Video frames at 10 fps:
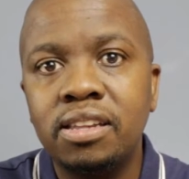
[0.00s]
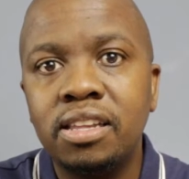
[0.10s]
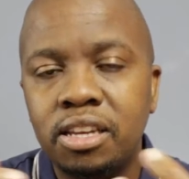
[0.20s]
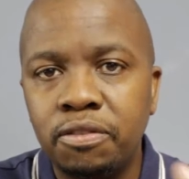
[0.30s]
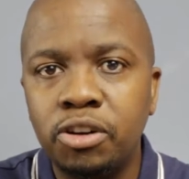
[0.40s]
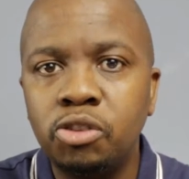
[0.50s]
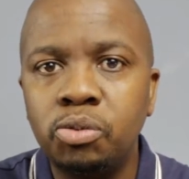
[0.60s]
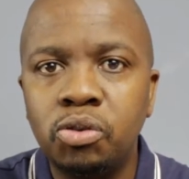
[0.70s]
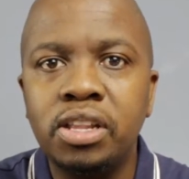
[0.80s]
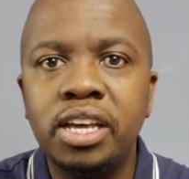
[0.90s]
The difference
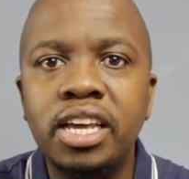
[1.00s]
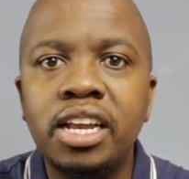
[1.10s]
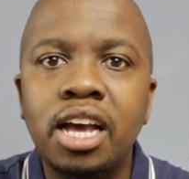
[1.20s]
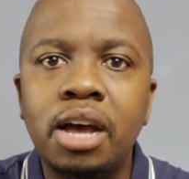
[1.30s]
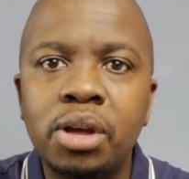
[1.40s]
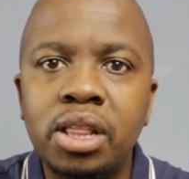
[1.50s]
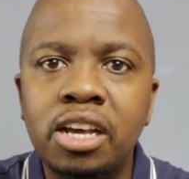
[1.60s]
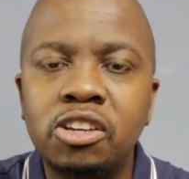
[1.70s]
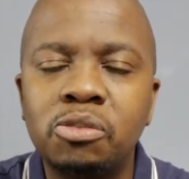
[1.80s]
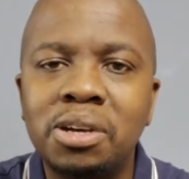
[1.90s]
between the income and the
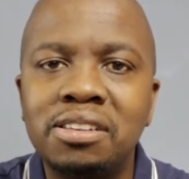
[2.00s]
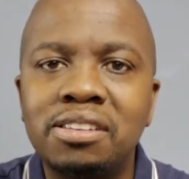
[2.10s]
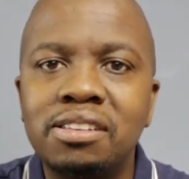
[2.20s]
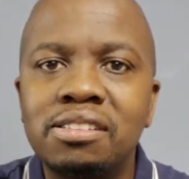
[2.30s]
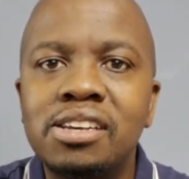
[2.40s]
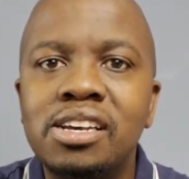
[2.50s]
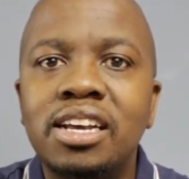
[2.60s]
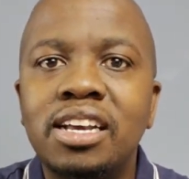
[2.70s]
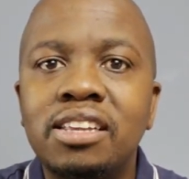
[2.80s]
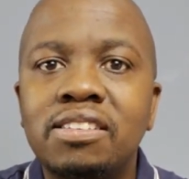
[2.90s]
expenses
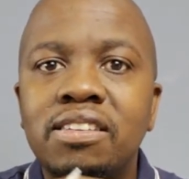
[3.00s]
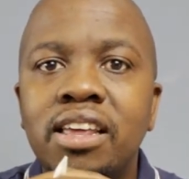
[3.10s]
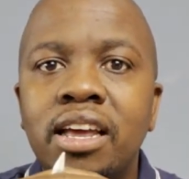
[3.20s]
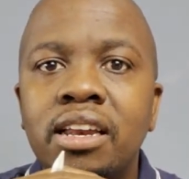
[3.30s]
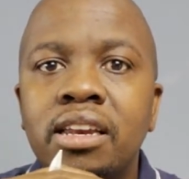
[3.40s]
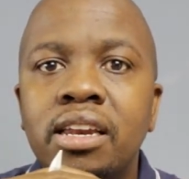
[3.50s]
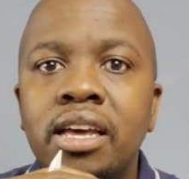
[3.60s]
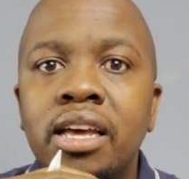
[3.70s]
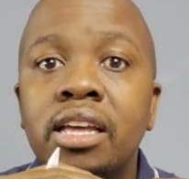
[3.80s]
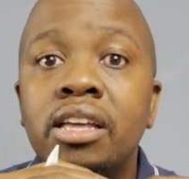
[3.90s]
is then
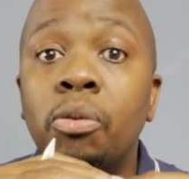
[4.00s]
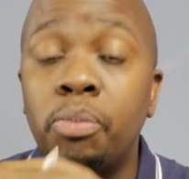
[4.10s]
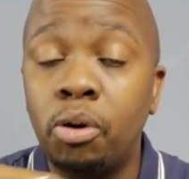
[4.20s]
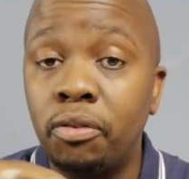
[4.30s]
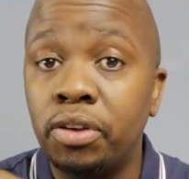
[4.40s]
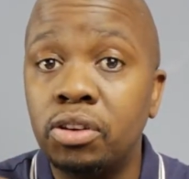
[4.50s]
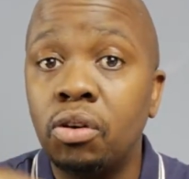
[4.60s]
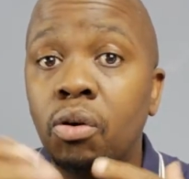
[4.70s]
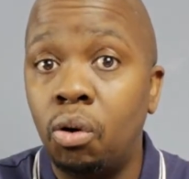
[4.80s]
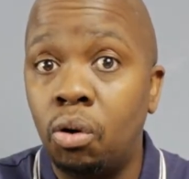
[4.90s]
your profit
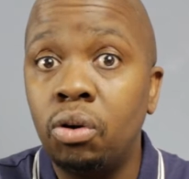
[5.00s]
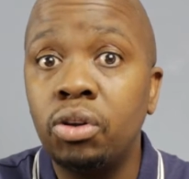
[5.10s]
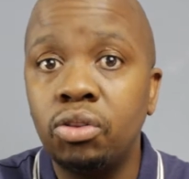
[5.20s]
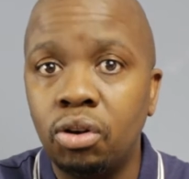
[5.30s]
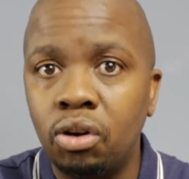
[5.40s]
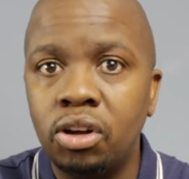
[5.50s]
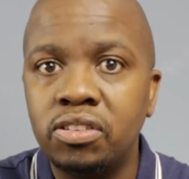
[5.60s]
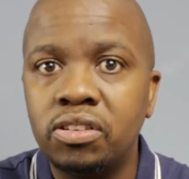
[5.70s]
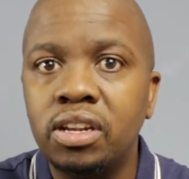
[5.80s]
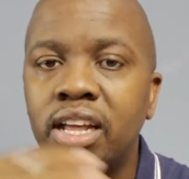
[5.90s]
or your
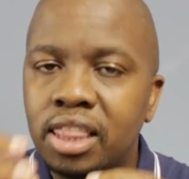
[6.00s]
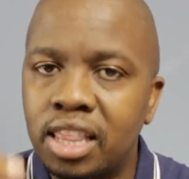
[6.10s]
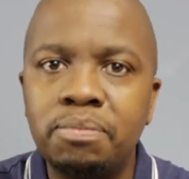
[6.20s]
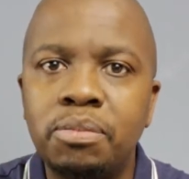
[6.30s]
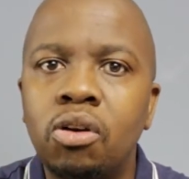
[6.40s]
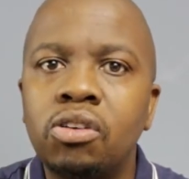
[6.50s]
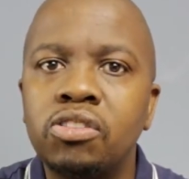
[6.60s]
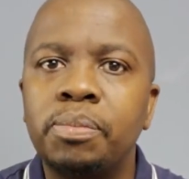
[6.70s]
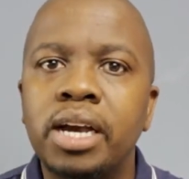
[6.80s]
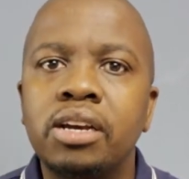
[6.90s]
loss, and that belongs
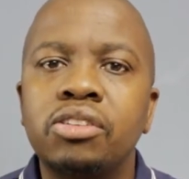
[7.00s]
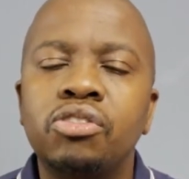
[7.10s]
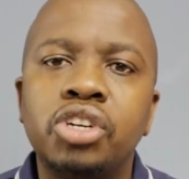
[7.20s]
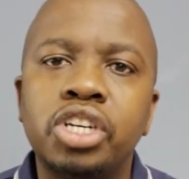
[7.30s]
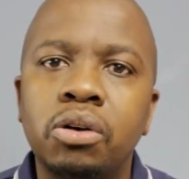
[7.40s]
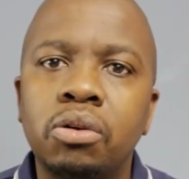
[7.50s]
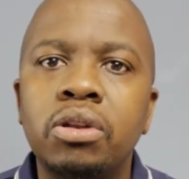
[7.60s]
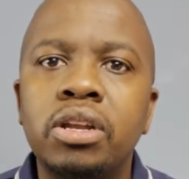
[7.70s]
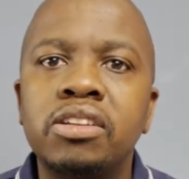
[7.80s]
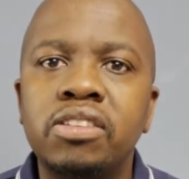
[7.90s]
back to
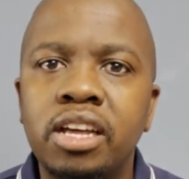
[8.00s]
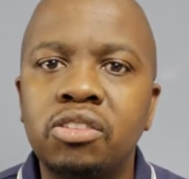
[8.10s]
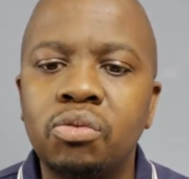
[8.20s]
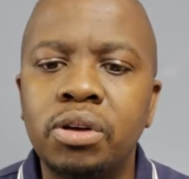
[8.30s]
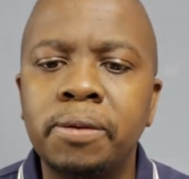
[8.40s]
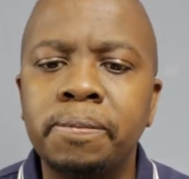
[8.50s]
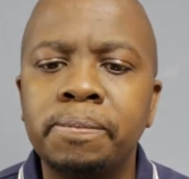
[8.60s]
shareholders as well.